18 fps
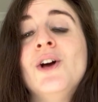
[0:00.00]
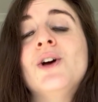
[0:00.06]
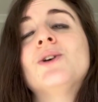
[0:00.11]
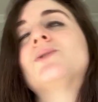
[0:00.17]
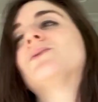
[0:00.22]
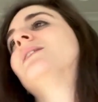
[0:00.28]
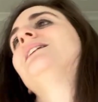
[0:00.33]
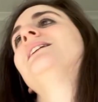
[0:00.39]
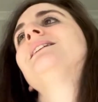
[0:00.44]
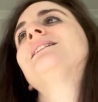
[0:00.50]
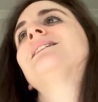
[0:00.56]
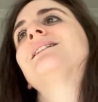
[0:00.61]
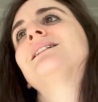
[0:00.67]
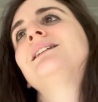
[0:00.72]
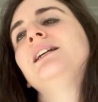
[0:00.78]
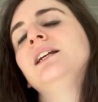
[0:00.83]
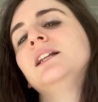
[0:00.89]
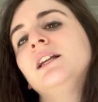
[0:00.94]
So I didn't
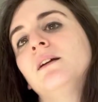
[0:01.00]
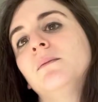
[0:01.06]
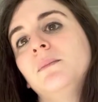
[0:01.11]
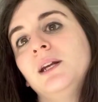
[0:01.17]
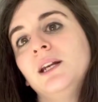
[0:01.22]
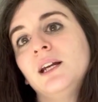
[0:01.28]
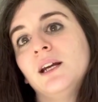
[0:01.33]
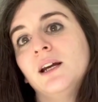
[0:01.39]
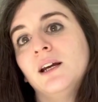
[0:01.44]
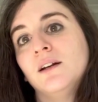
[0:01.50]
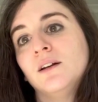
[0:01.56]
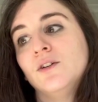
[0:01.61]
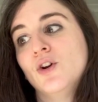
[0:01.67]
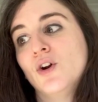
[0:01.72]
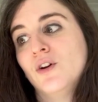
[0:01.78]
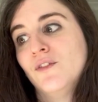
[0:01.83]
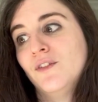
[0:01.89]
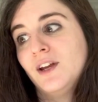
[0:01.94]
see the immediate
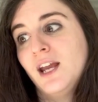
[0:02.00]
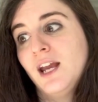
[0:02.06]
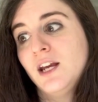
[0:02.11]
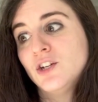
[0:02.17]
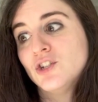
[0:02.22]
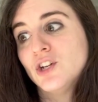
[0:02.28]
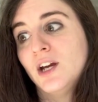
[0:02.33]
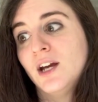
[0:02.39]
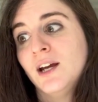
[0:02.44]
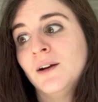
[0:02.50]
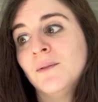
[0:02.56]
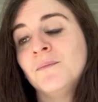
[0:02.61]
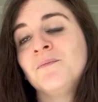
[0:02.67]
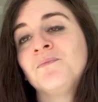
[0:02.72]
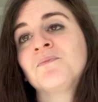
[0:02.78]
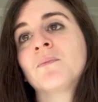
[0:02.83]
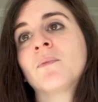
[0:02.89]
notification